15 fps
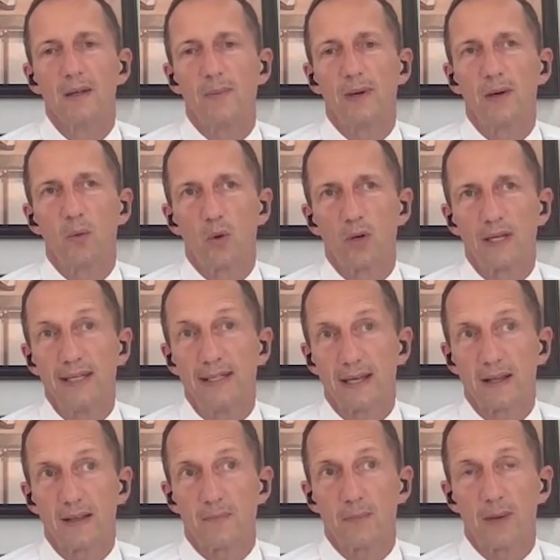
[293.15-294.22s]
But what he
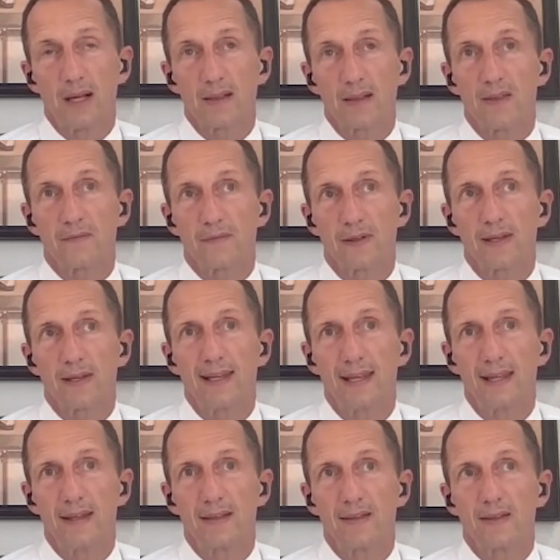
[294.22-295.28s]
does masterfully
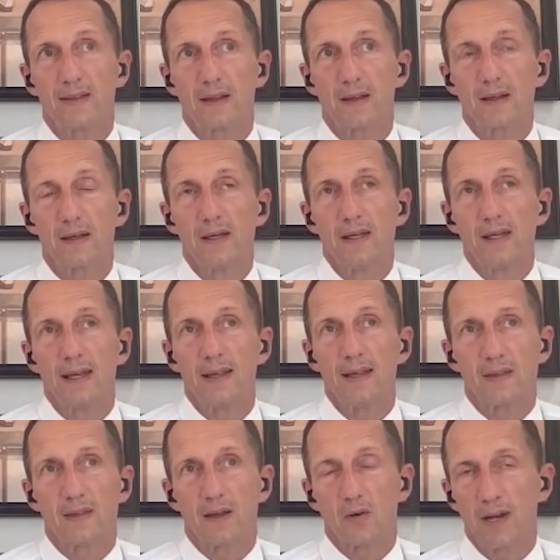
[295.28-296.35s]
is
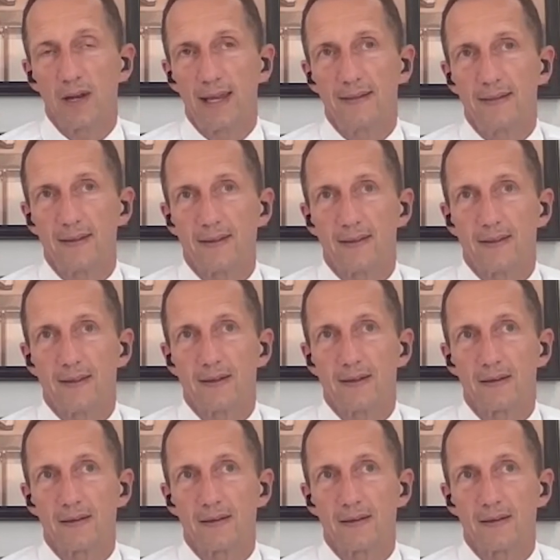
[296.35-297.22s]
to create this